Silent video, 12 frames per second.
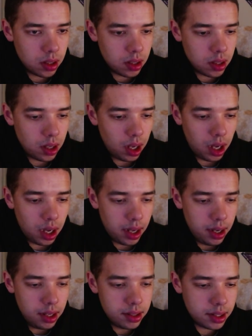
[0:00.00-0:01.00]
I kind
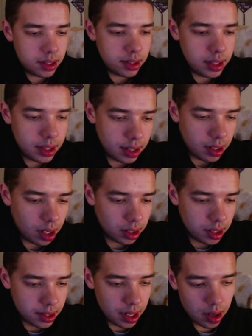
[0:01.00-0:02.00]
of just need to knock
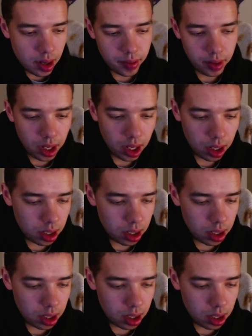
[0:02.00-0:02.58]
this out, I feel like.